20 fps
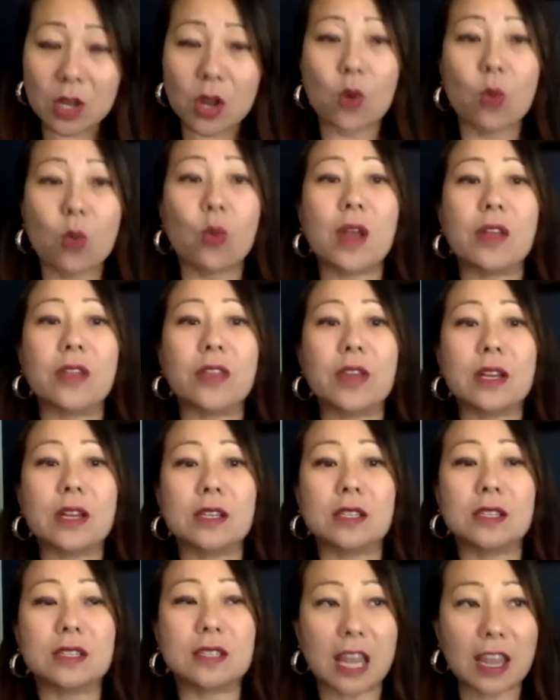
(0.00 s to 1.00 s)
with
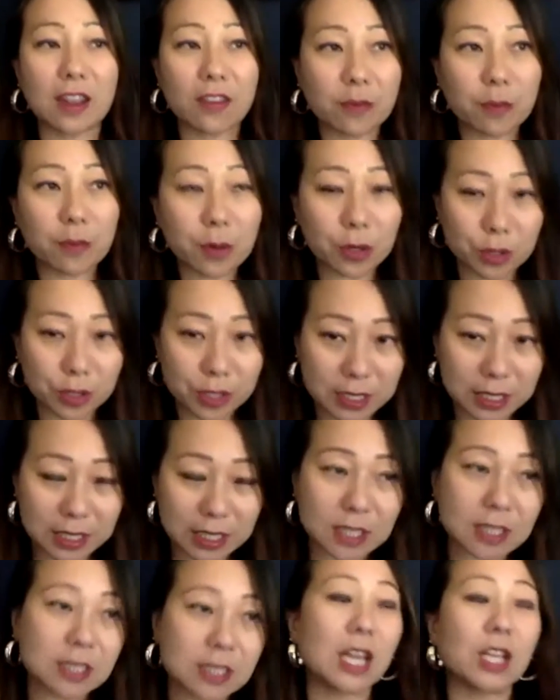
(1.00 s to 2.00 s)
safe
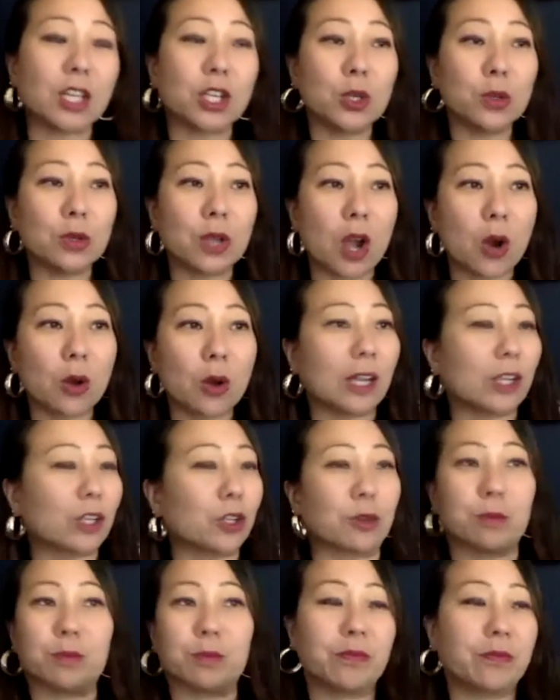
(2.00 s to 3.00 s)
persons that you know, like your
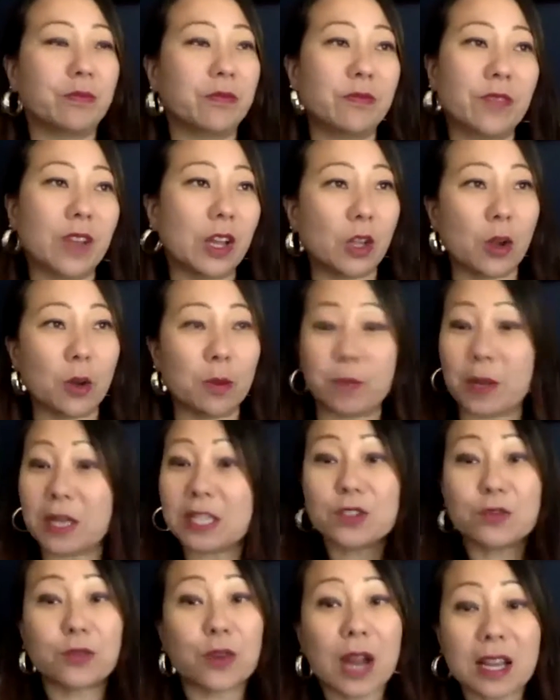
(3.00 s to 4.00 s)
fellow best
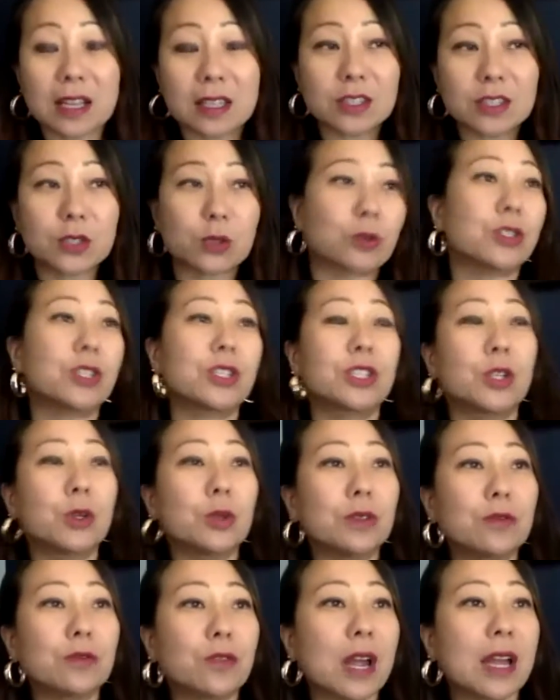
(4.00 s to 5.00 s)
friends or
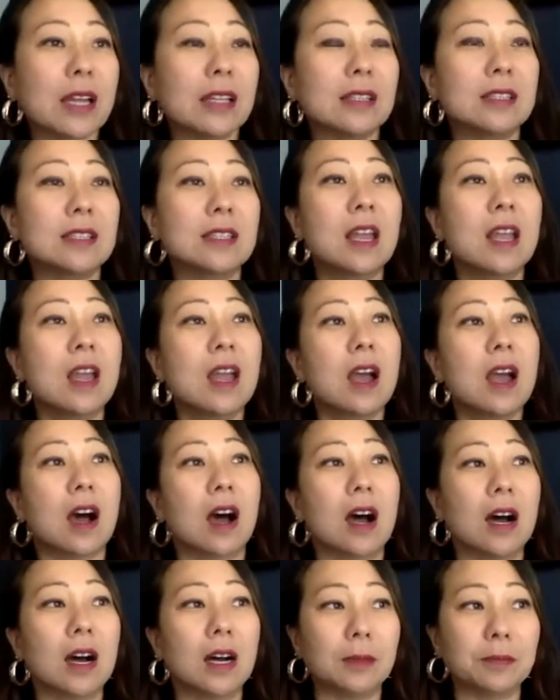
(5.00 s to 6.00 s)
student friends,
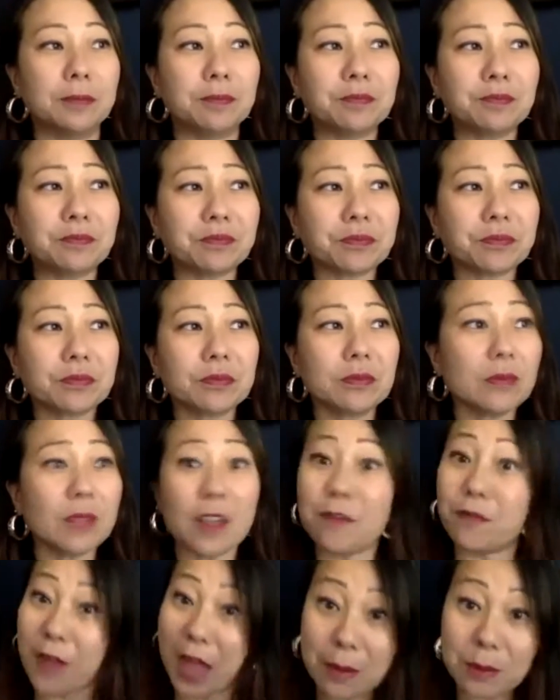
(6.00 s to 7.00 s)
um,
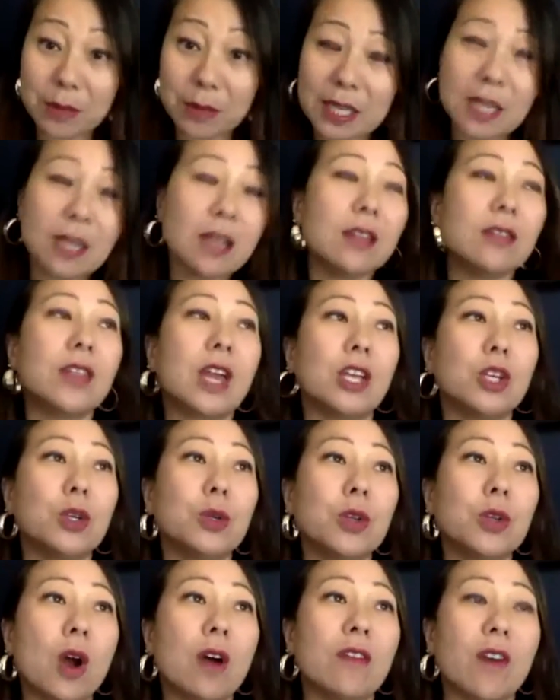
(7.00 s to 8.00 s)
family that you
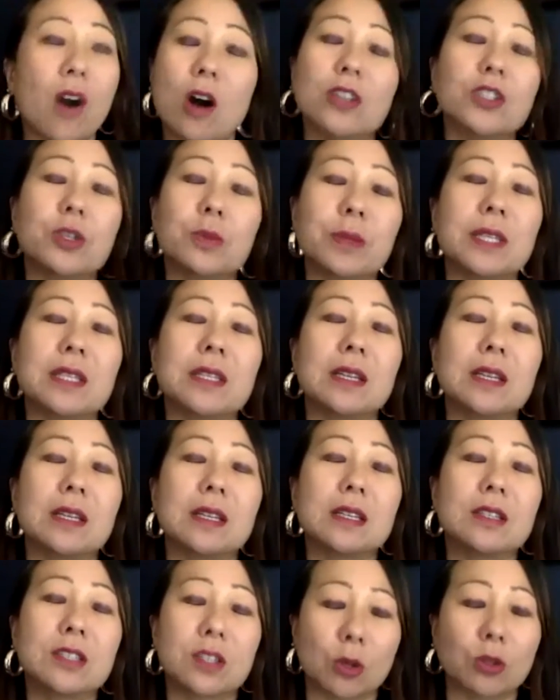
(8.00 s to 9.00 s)
know have also been
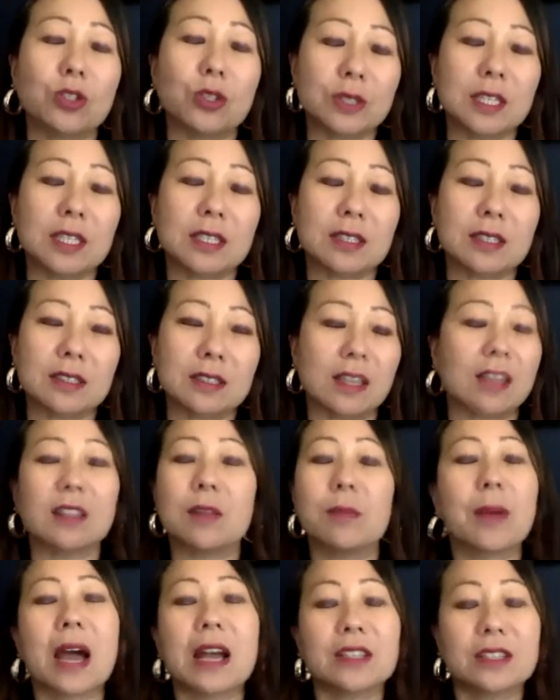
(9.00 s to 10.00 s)
social distancing the
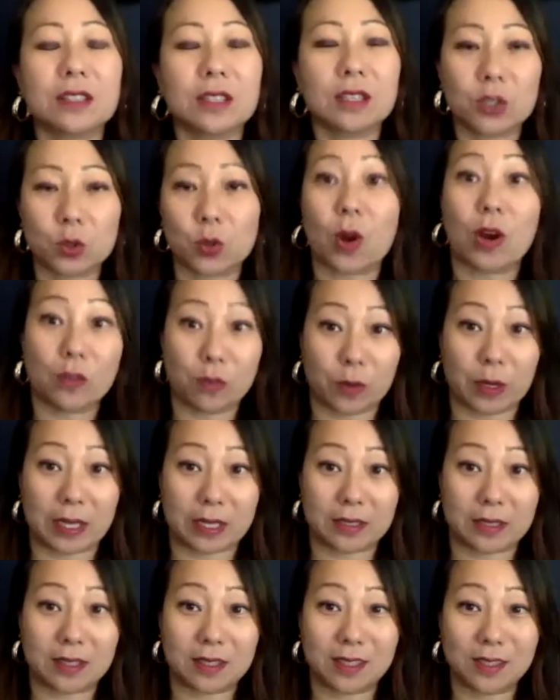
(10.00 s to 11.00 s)
past 12
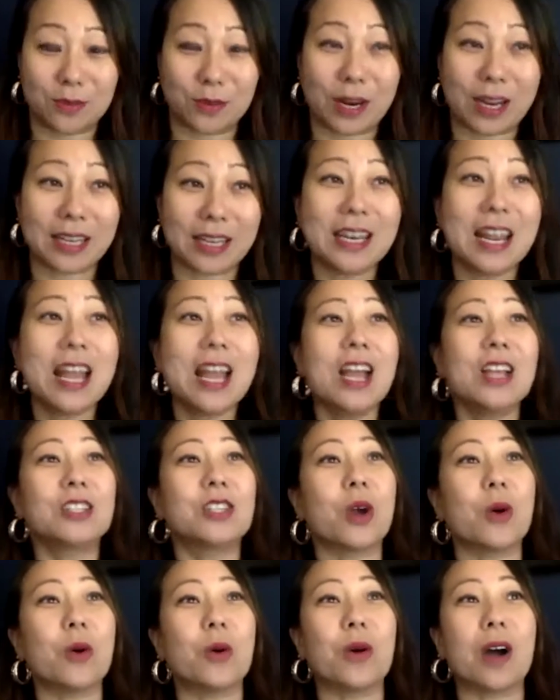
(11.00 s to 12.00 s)
weeks, right?
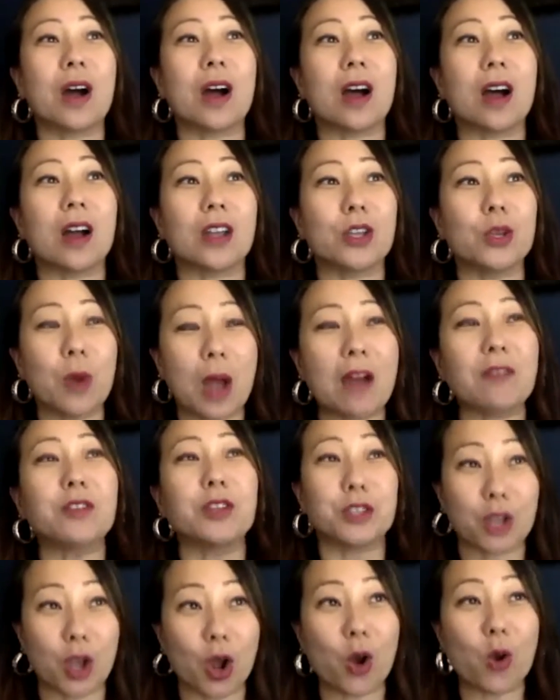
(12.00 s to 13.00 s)
So you have to
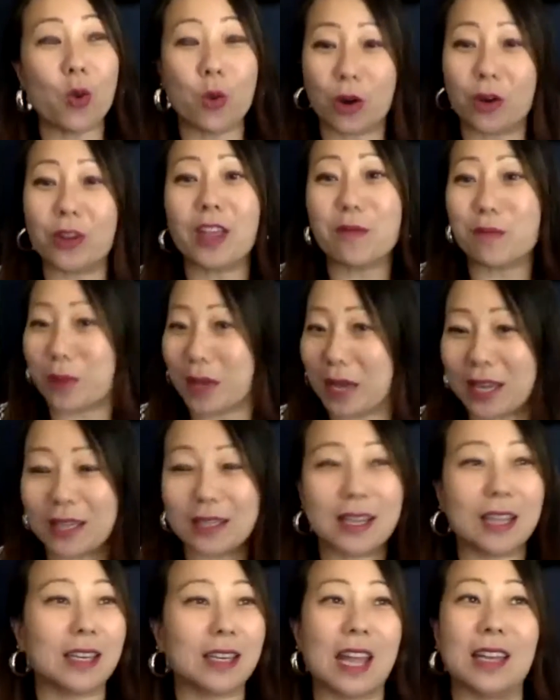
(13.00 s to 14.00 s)
know where they've been,
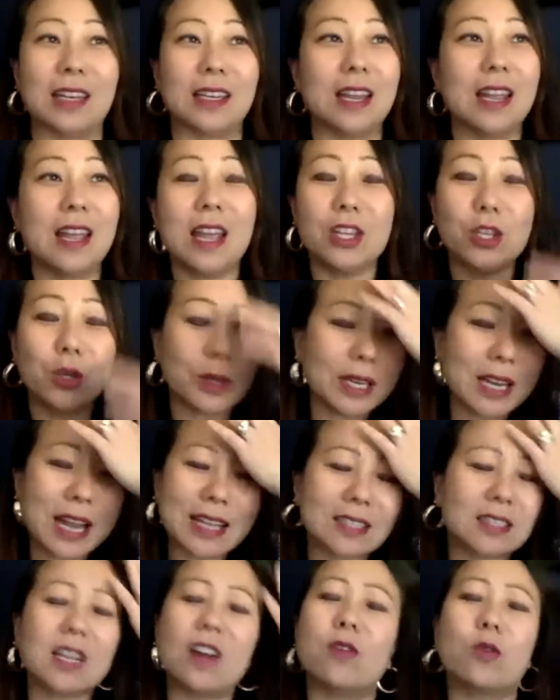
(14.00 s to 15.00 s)
and you can ask
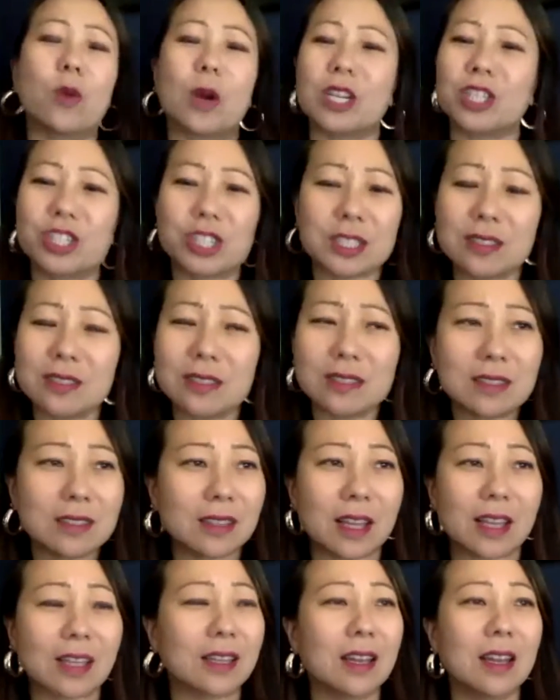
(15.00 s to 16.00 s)
tough questions
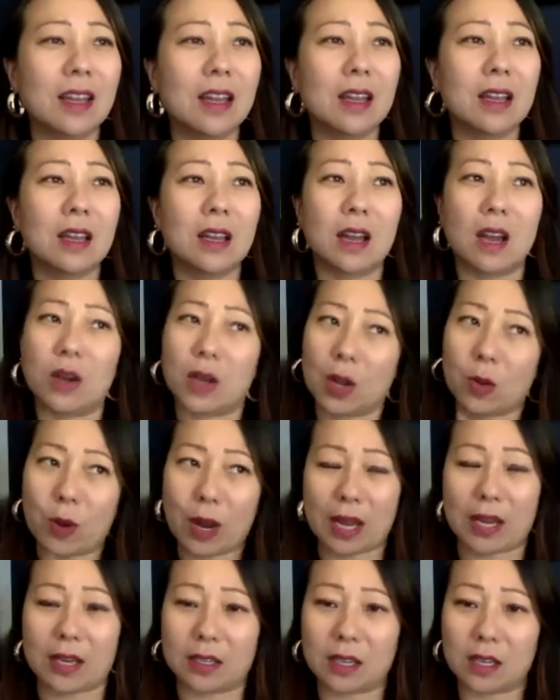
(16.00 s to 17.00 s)
like, okay,
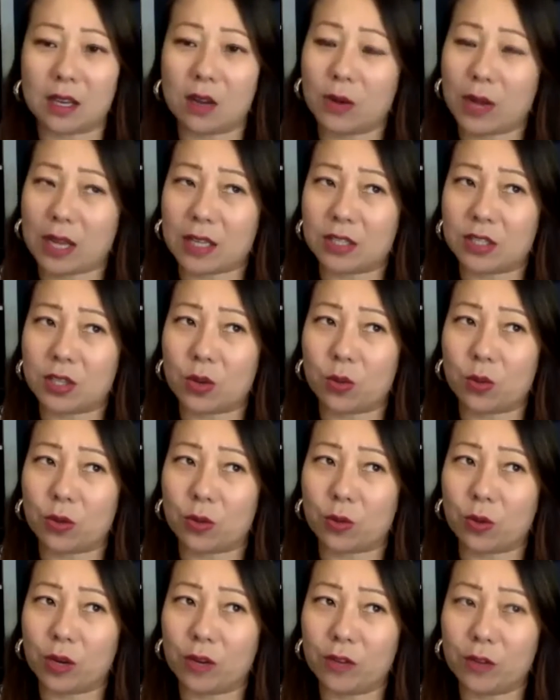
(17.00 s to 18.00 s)
wait, okay, so
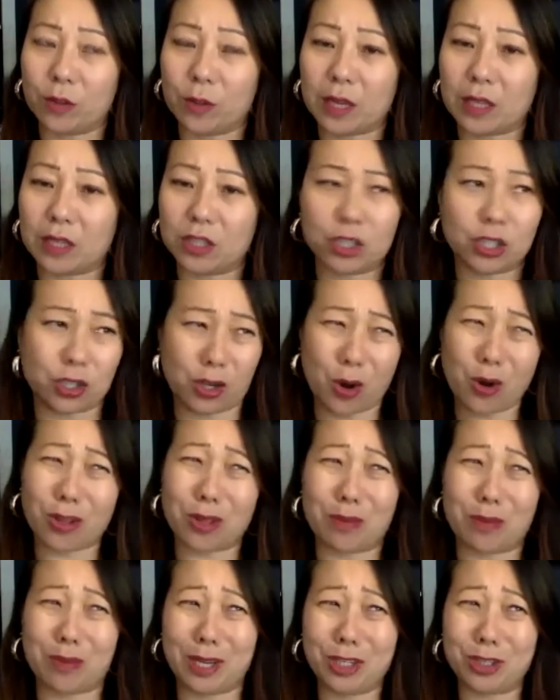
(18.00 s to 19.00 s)
where have you been? Did you go to the
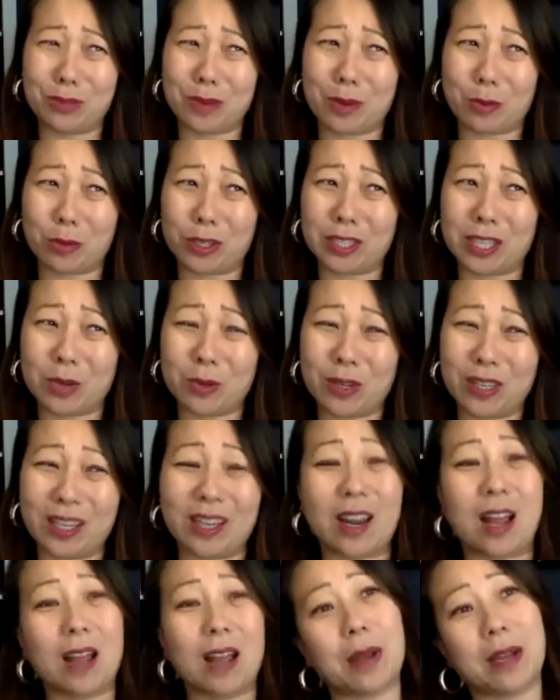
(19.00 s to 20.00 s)
beach Memorial Day weekend?
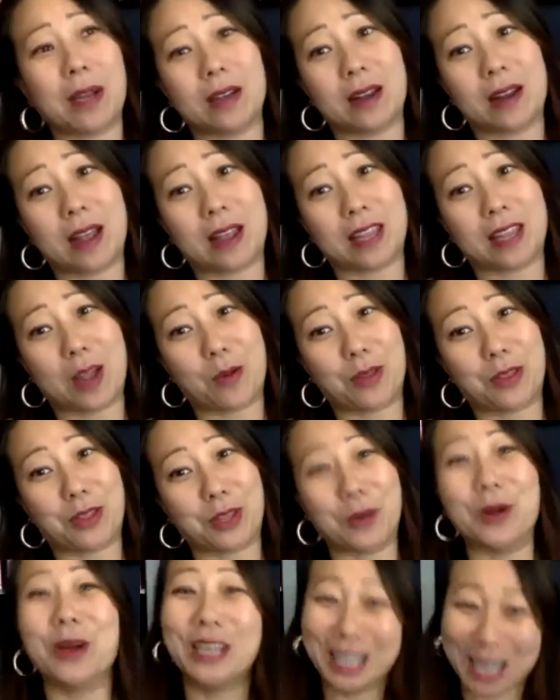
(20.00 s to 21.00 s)
I might not hang out with you.
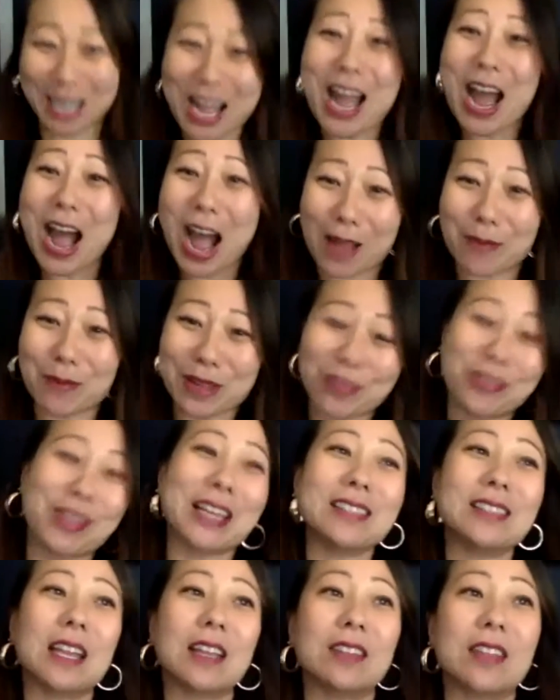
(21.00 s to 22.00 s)
I mean, things
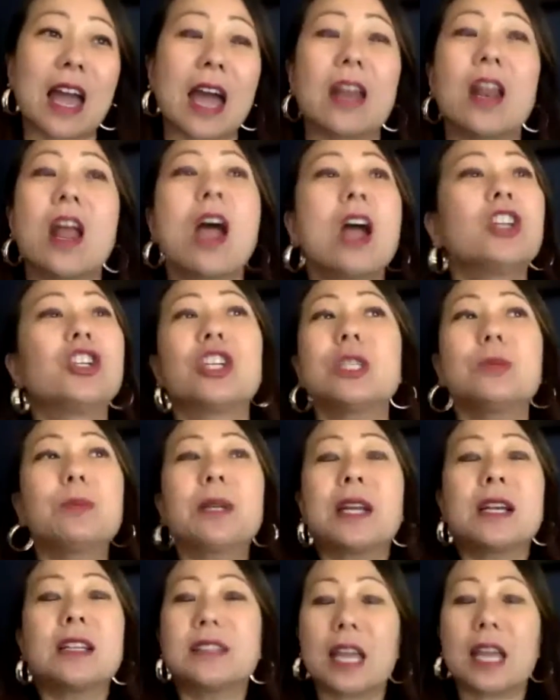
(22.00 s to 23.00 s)
like that, just
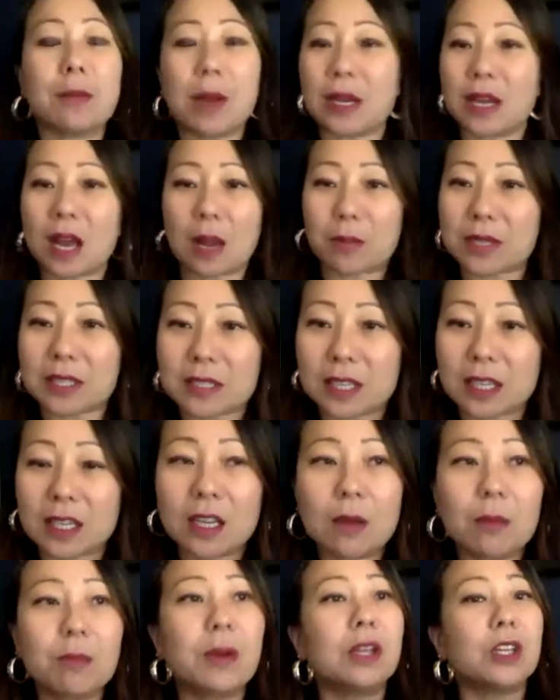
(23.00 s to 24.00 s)
because they might not be sick,
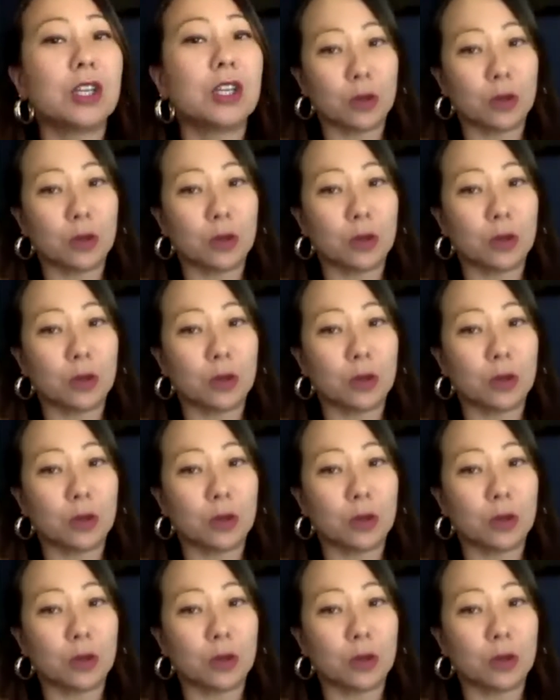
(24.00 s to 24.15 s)
but you